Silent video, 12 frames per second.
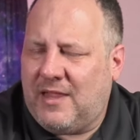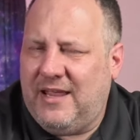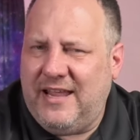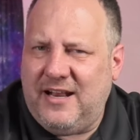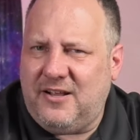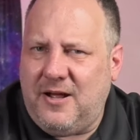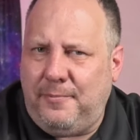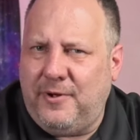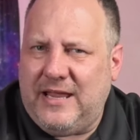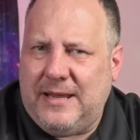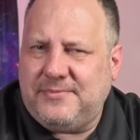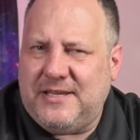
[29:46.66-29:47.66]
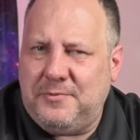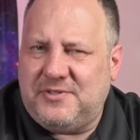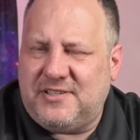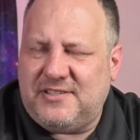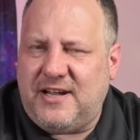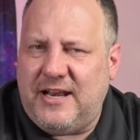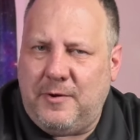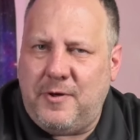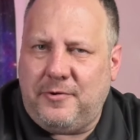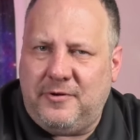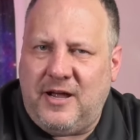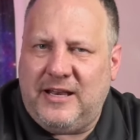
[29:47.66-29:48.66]
he had a couple games that he was deciding
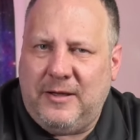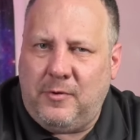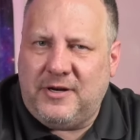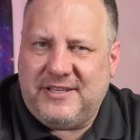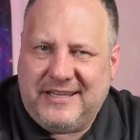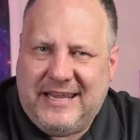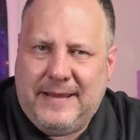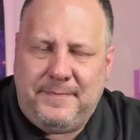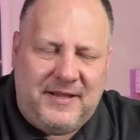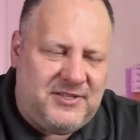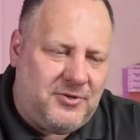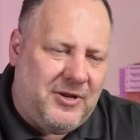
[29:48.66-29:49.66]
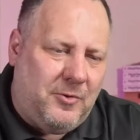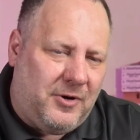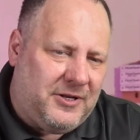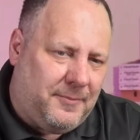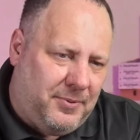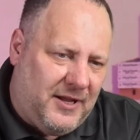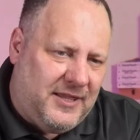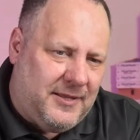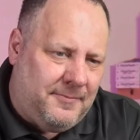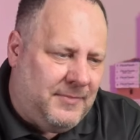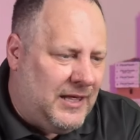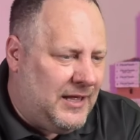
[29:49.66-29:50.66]
whether or not he wanted to keep, and so he wanted to play
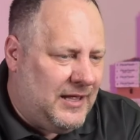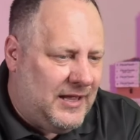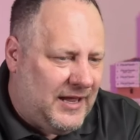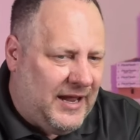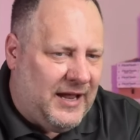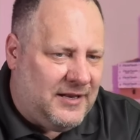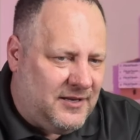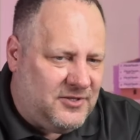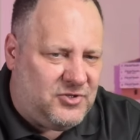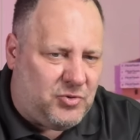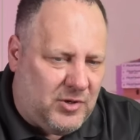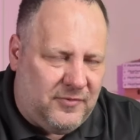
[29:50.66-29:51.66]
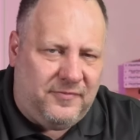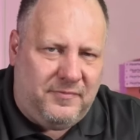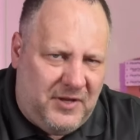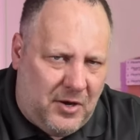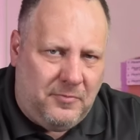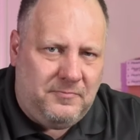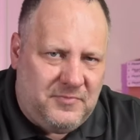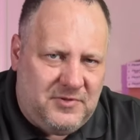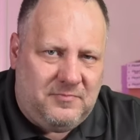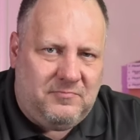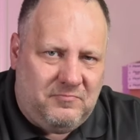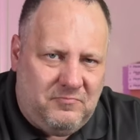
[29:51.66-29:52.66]
them and sort of, you know,
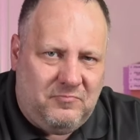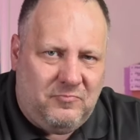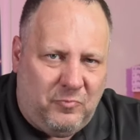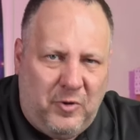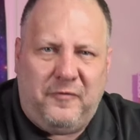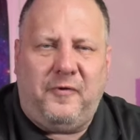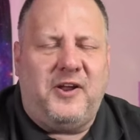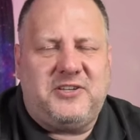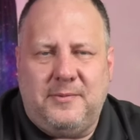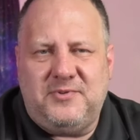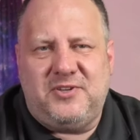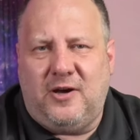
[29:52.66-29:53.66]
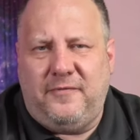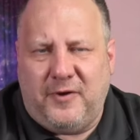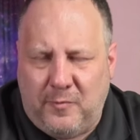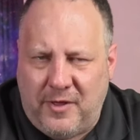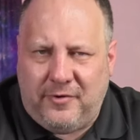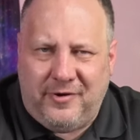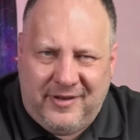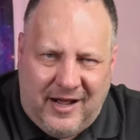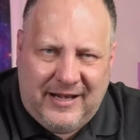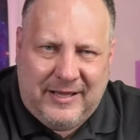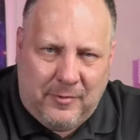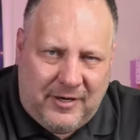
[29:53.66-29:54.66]
refresh himself on whether or
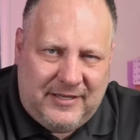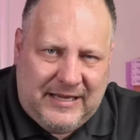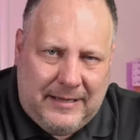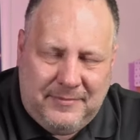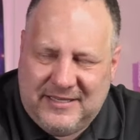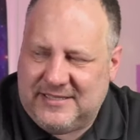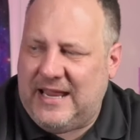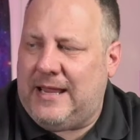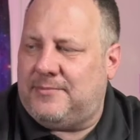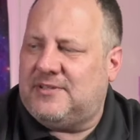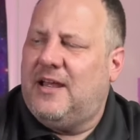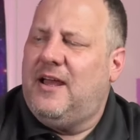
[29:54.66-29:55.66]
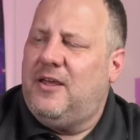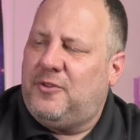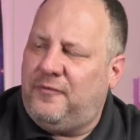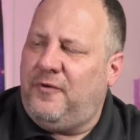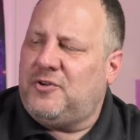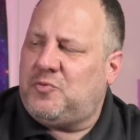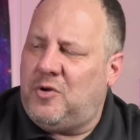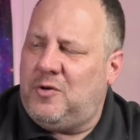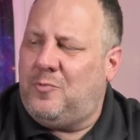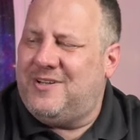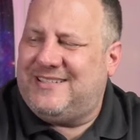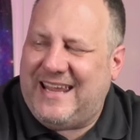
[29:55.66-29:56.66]
not he wanted to keep these games. The first
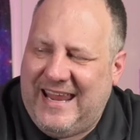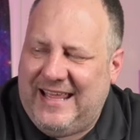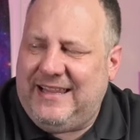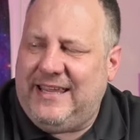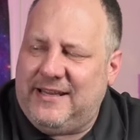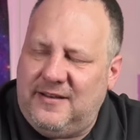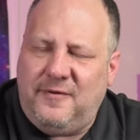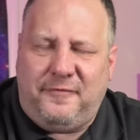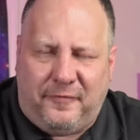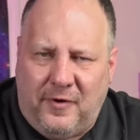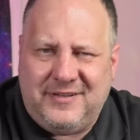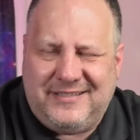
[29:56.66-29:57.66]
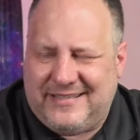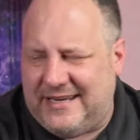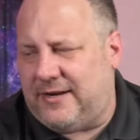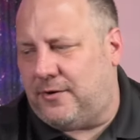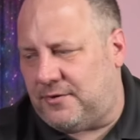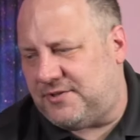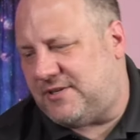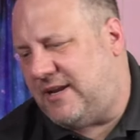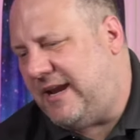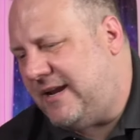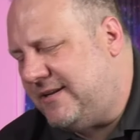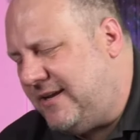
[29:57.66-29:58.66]
one was Alien Frontiers,
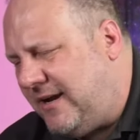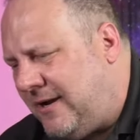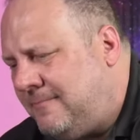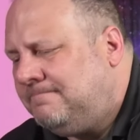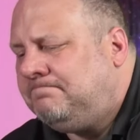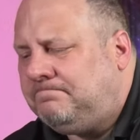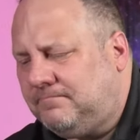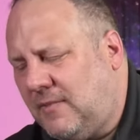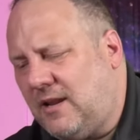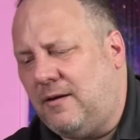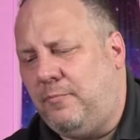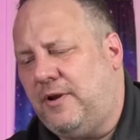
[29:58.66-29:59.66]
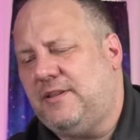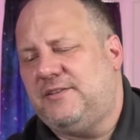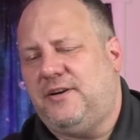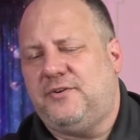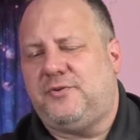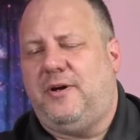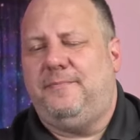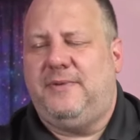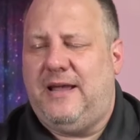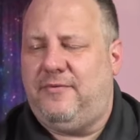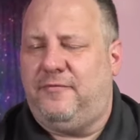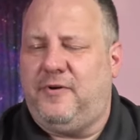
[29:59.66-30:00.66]
and uh, I'm going to bring this here so I have
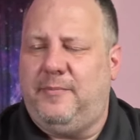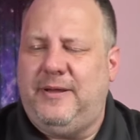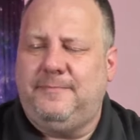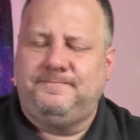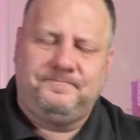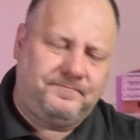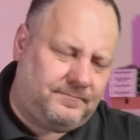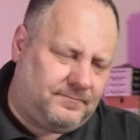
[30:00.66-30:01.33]
it in front of me.